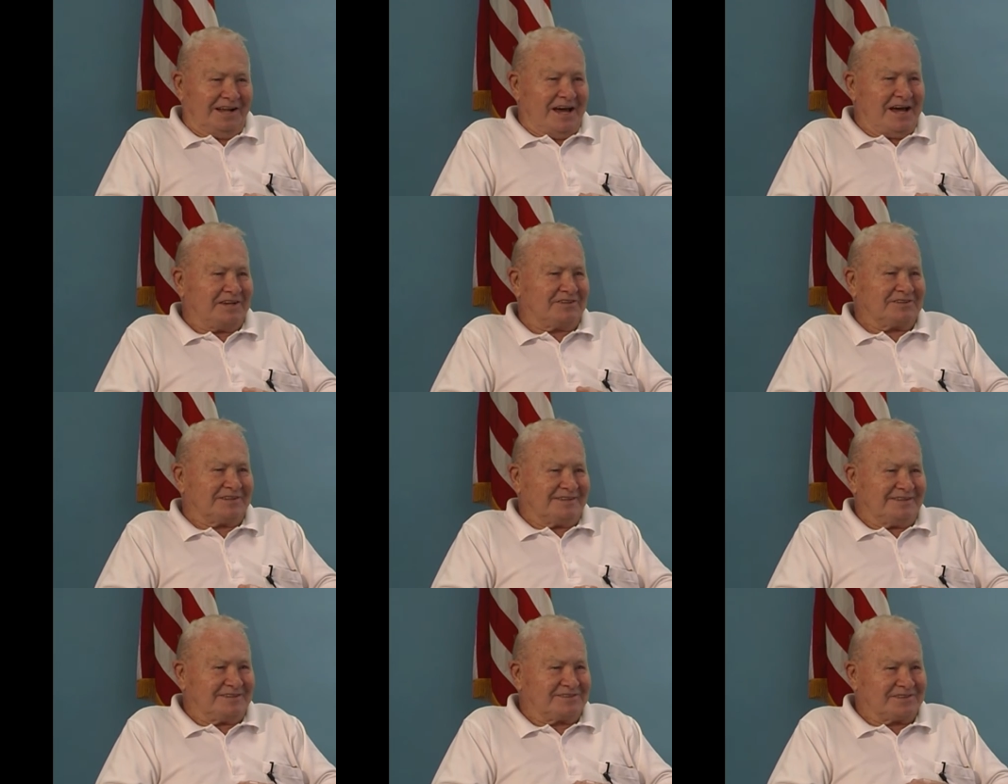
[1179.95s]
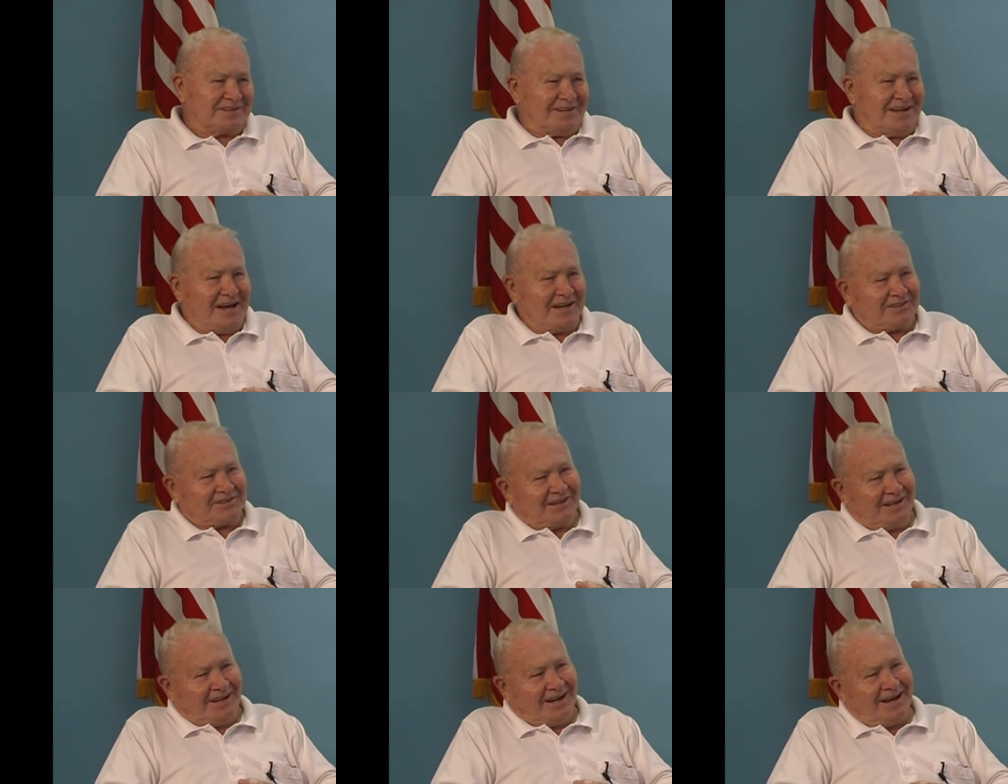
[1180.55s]
likes and
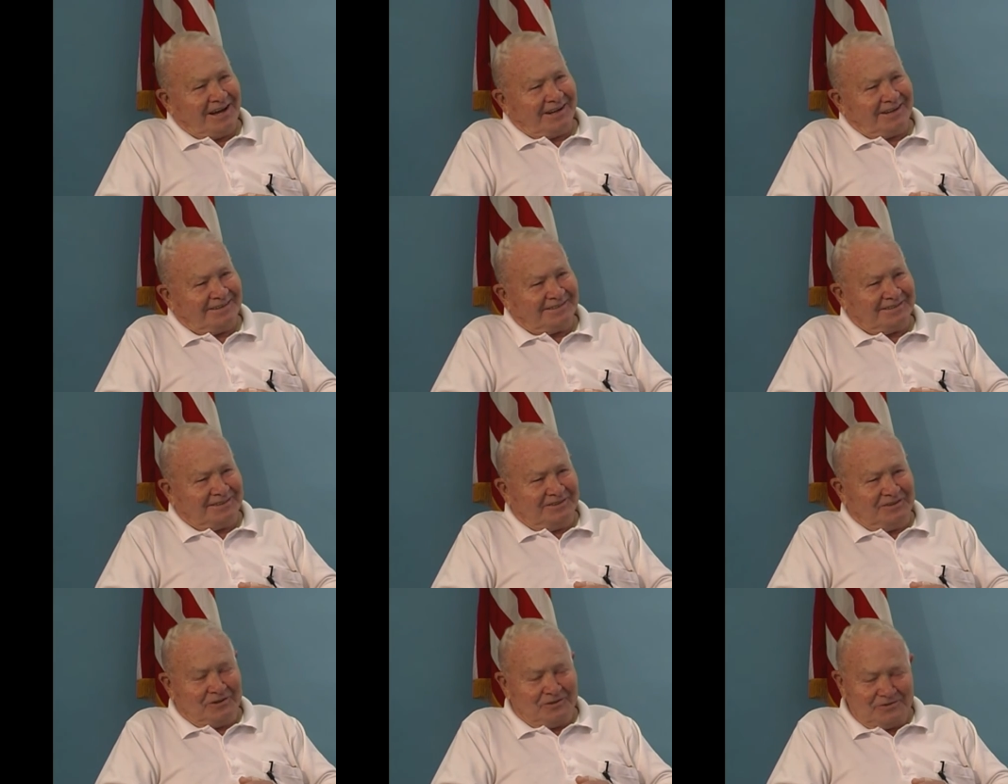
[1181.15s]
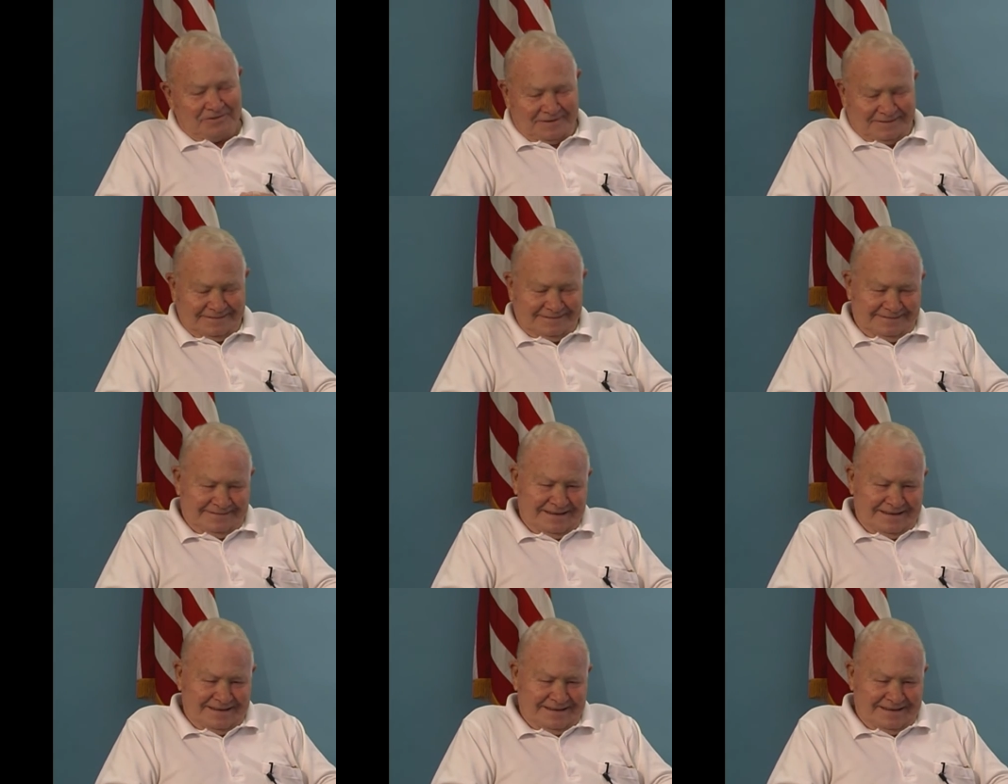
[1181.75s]
dislikes a lot, as you know.